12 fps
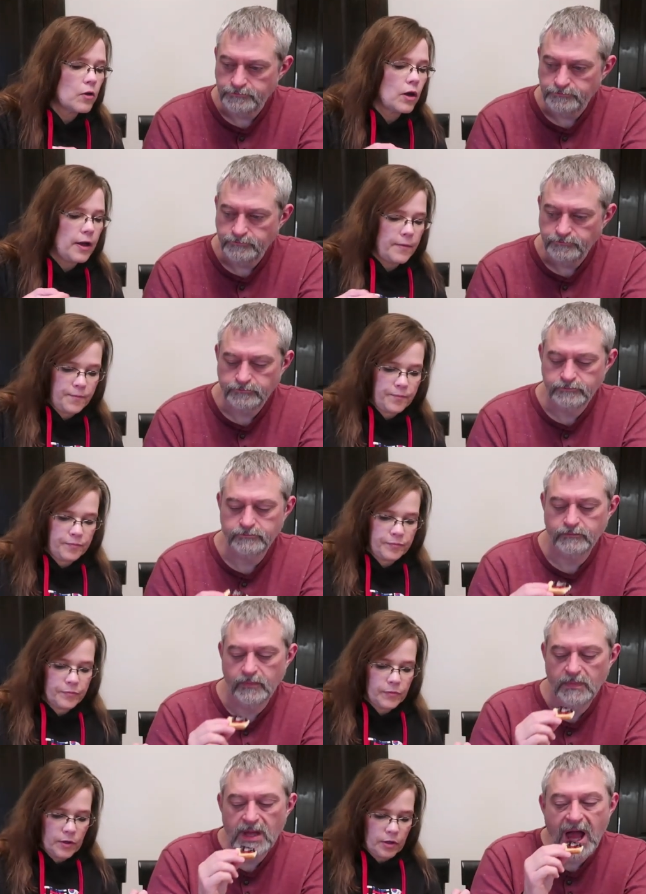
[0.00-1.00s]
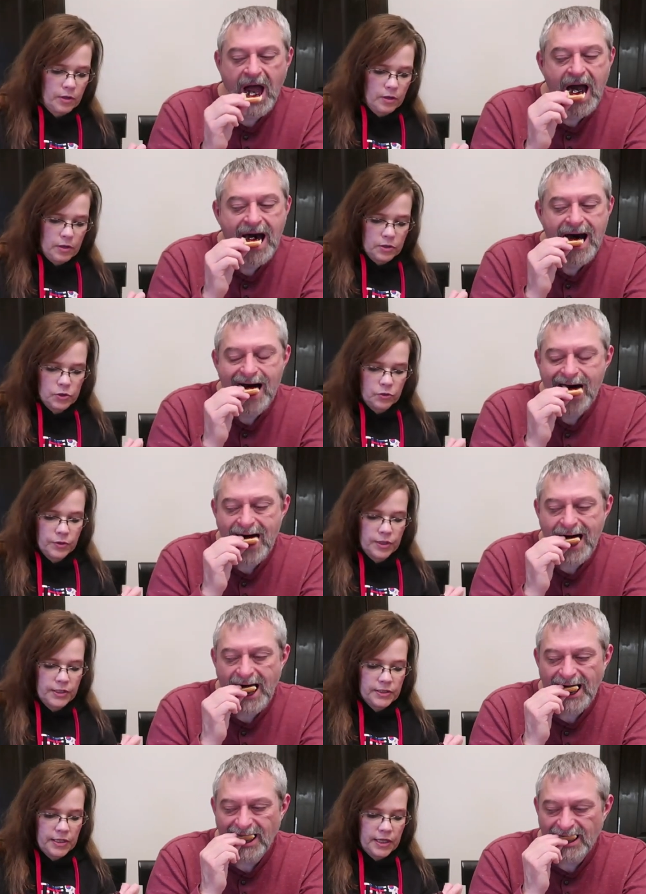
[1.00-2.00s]
Speaker 1: okay. So
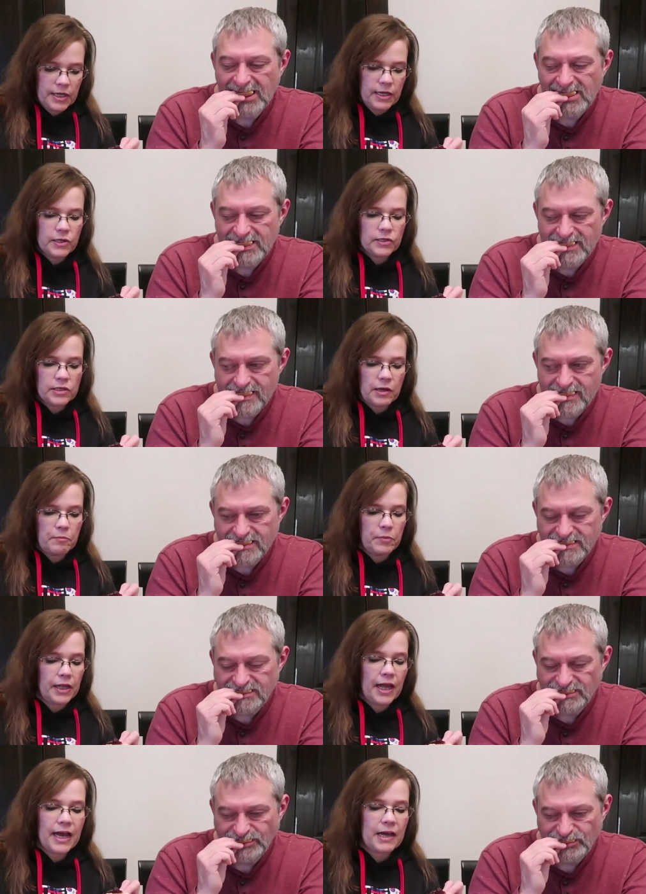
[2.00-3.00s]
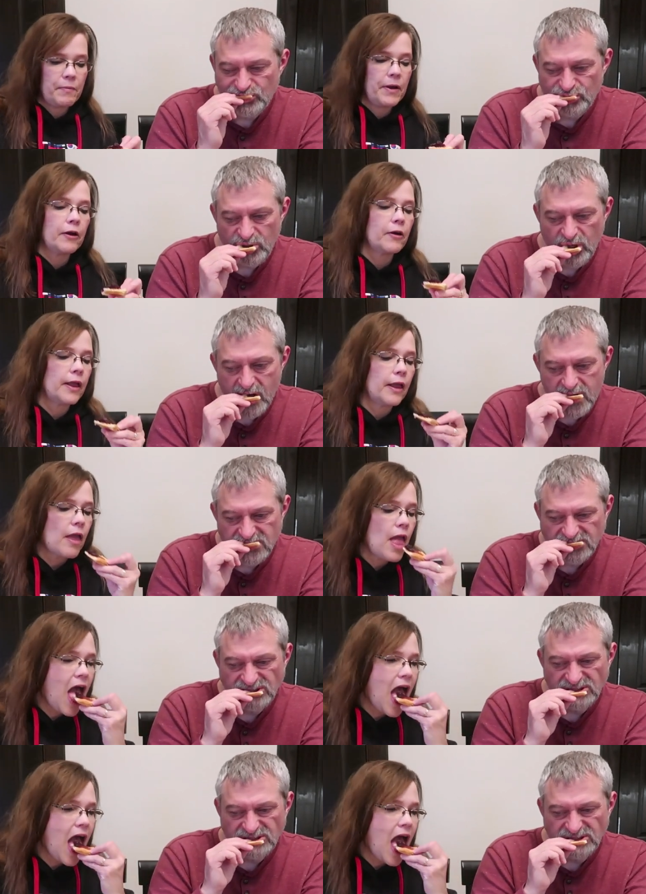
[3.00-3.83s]
this is Blackberry.